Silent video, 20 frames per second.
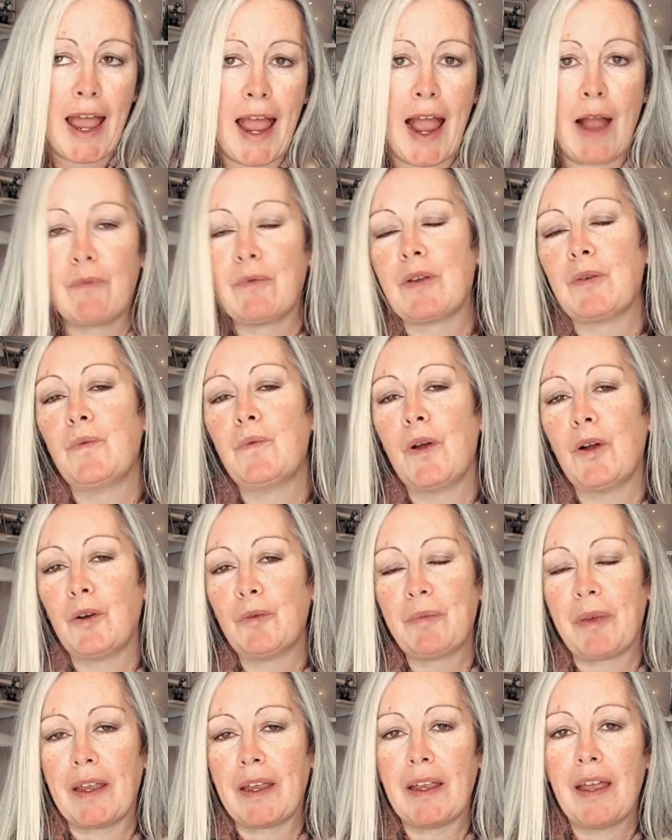and we will
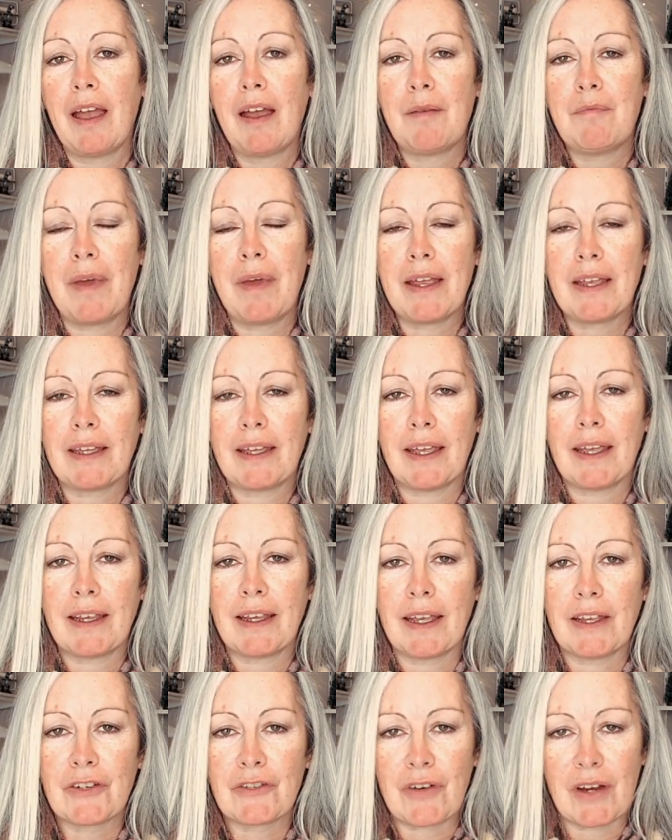be
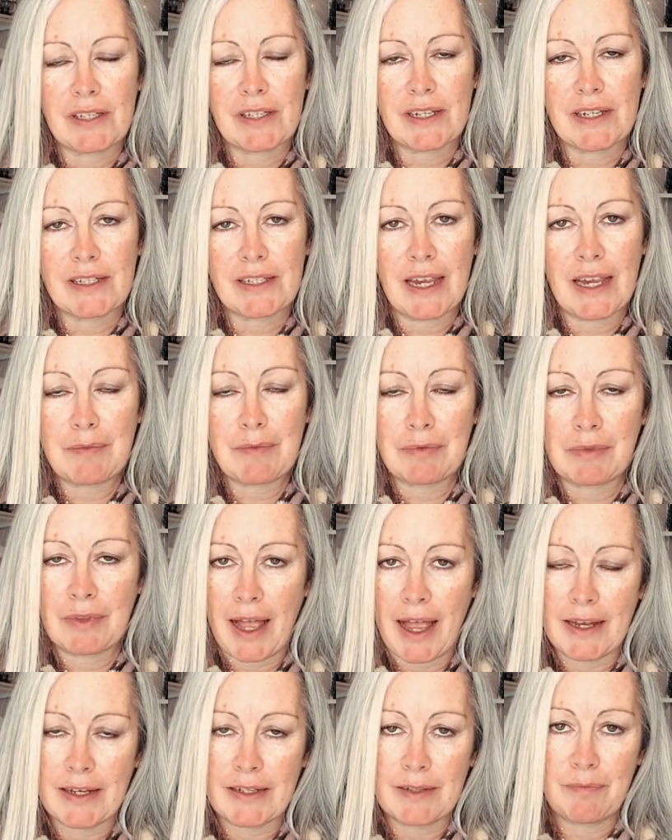making a dressing table
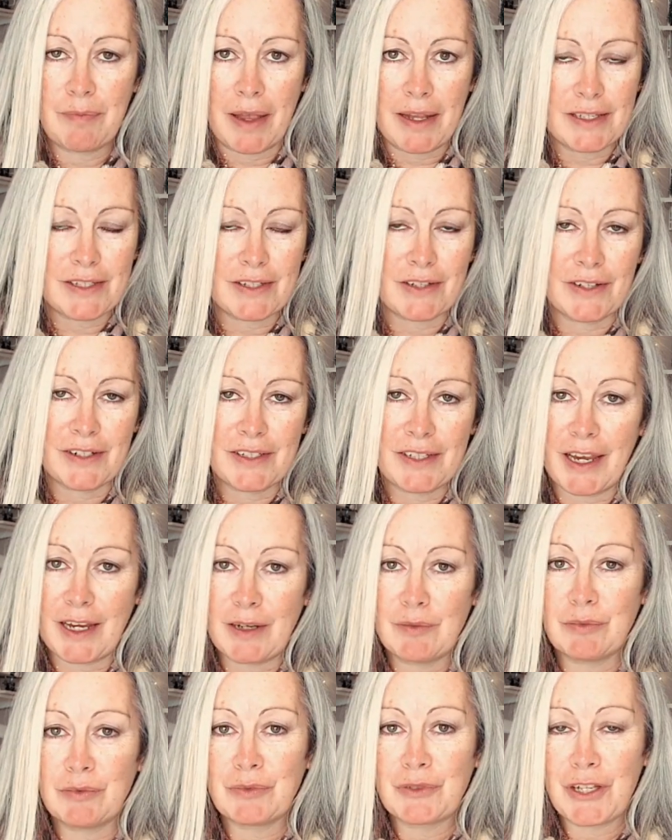and bedside
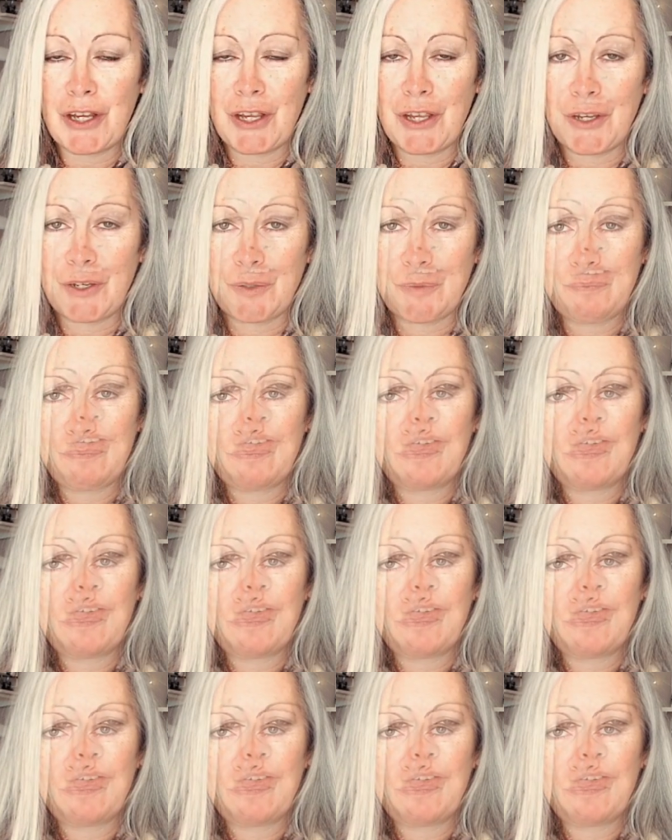table too.